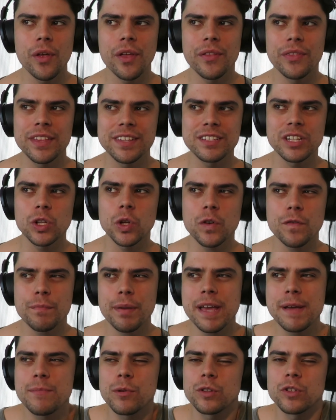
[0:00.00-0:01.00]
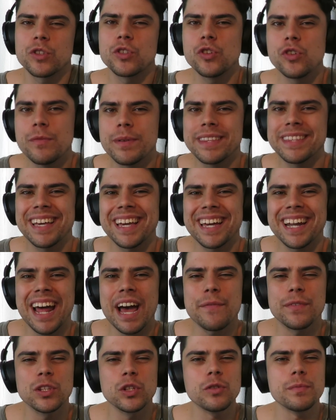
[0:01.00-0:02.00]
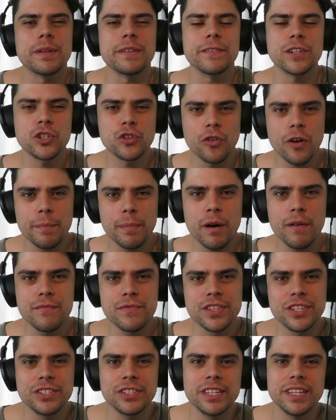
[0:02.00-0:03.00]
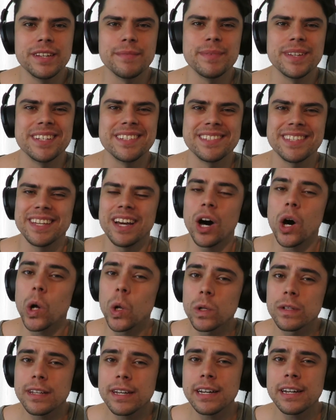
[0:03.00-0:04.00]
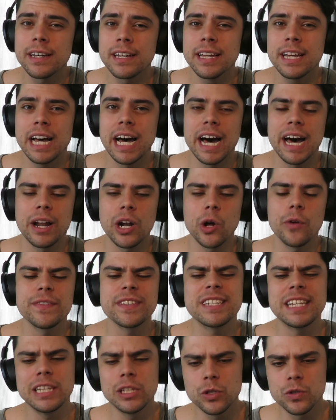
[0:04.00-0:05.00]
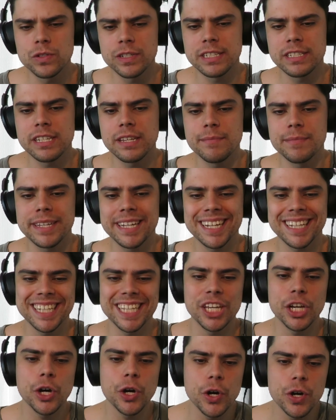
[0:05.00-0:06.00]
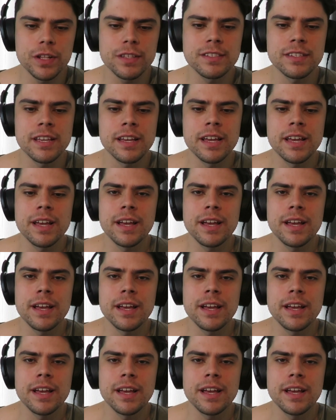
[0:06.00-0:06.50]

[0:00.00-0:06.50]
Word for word: there's a lot of people assuming they're going to have a little bit of a drop off this year because they're older, and obviously losing Tim Kelly hurts.